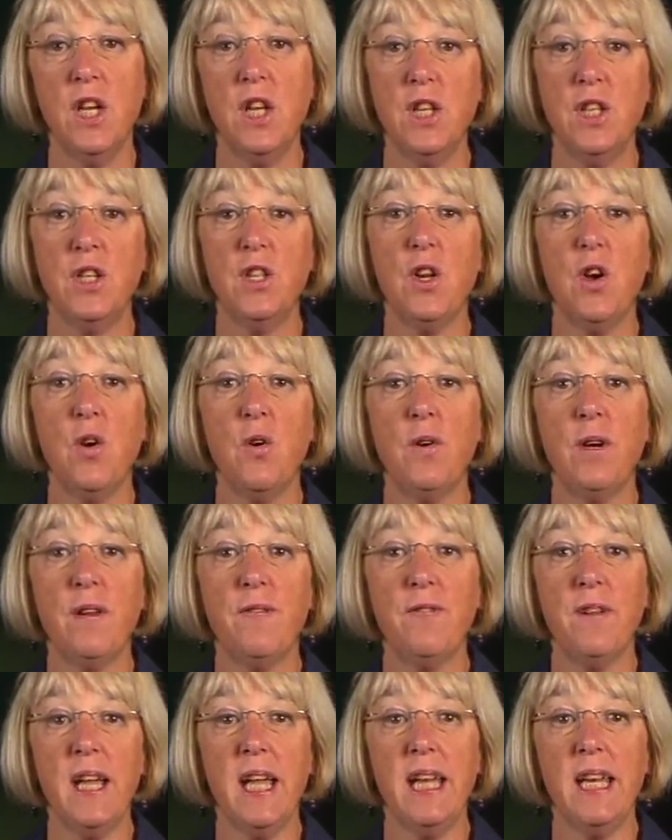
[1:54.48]
You know,
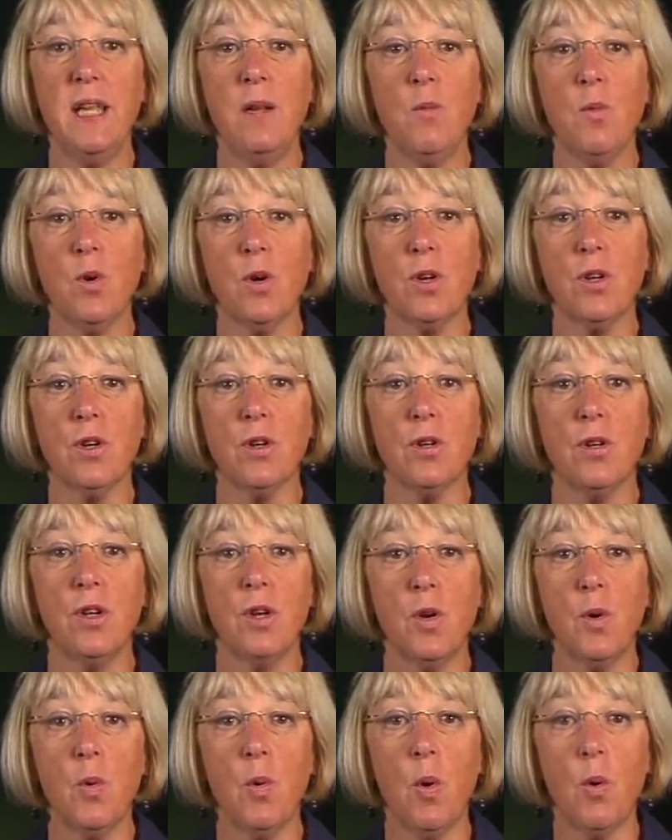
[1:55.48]
if any worker,
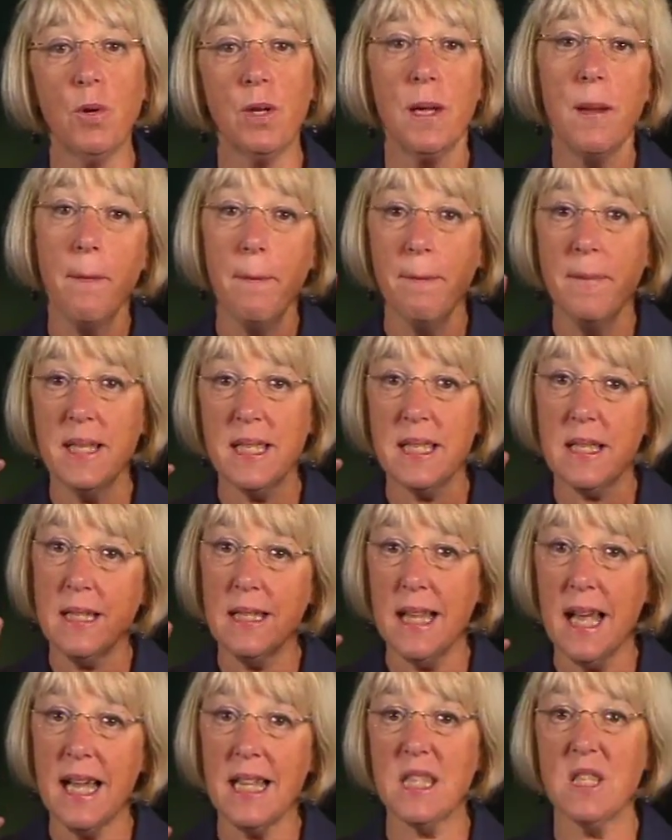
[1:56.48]
quote,
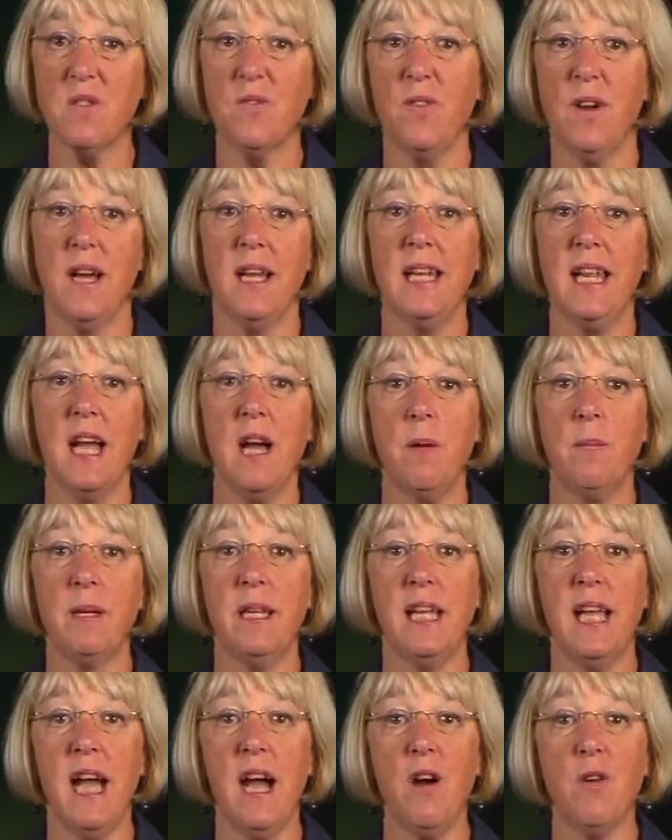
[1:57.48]
misclassified how
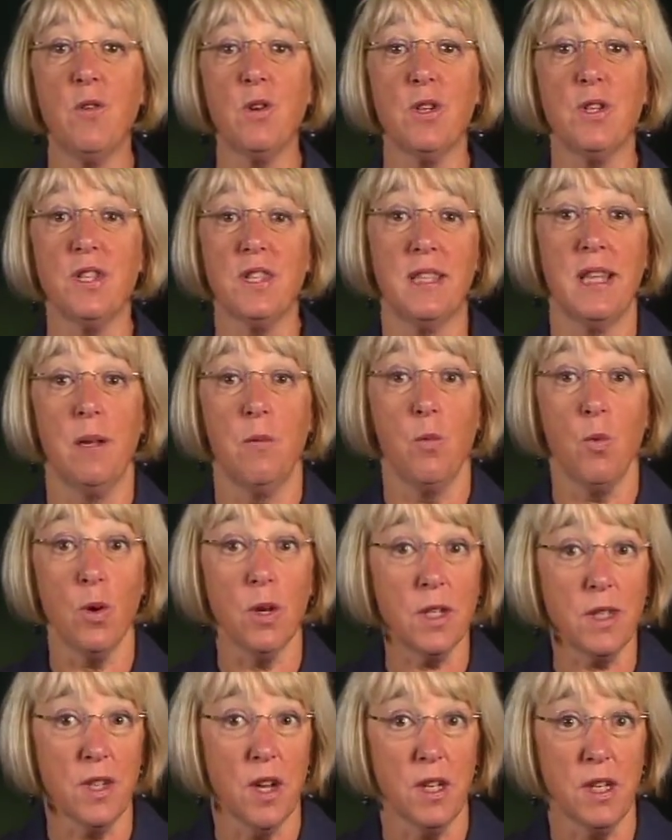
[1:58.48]
many hours they
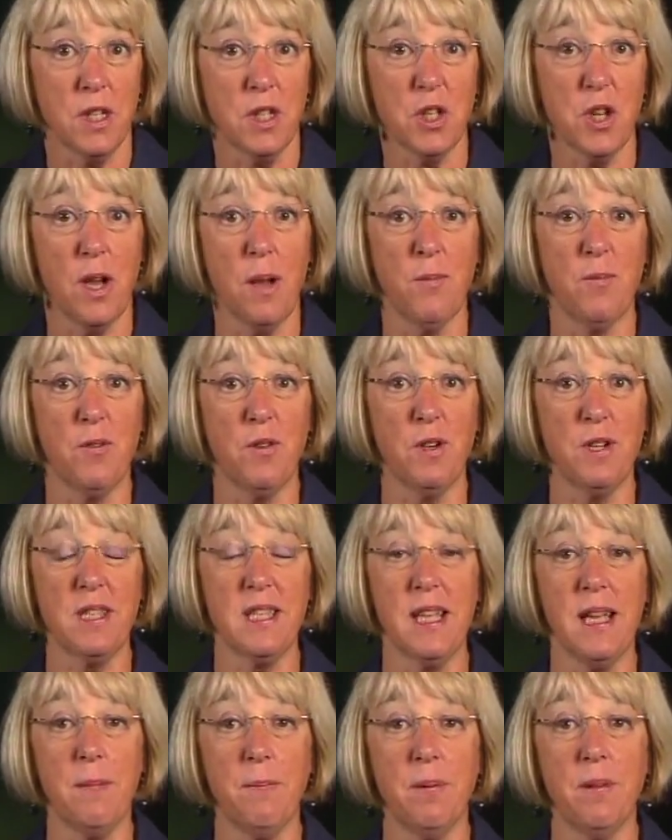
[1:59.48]
worked on a job, for
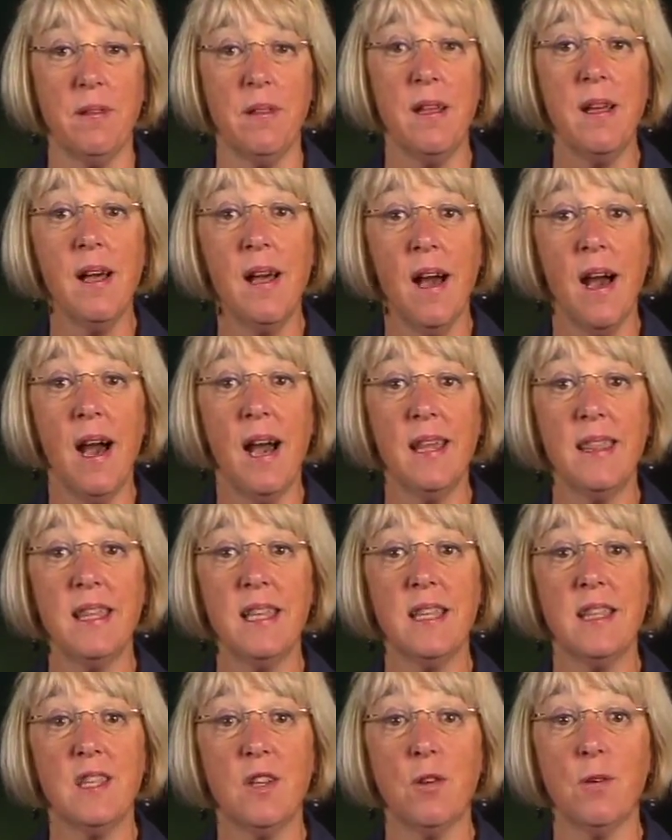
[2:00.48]
example, I
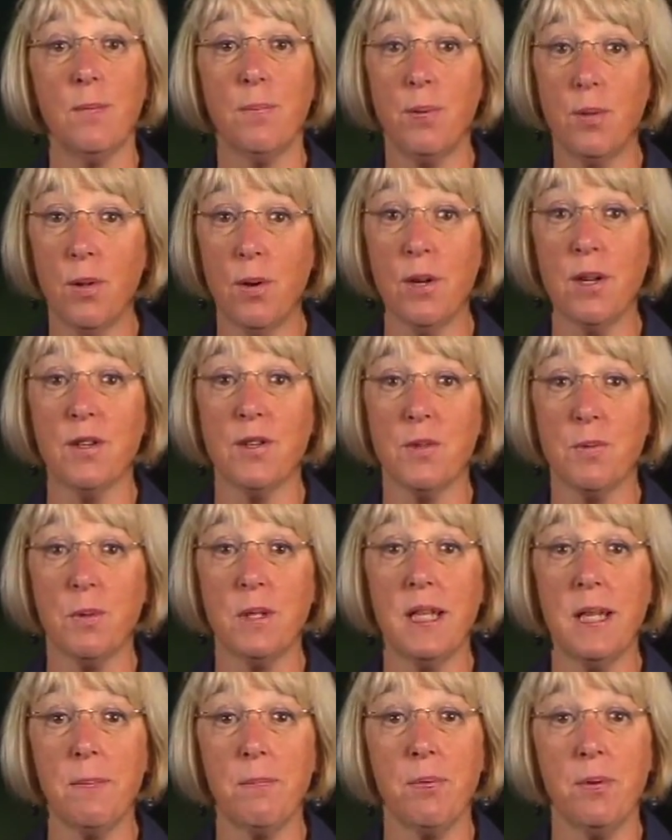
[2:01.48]
think their employers
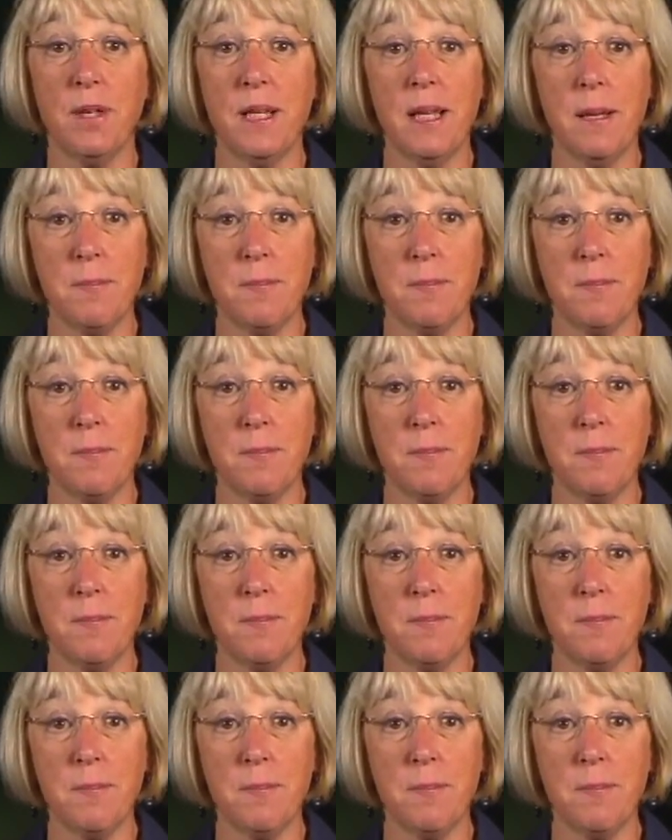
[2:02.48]
would get pretty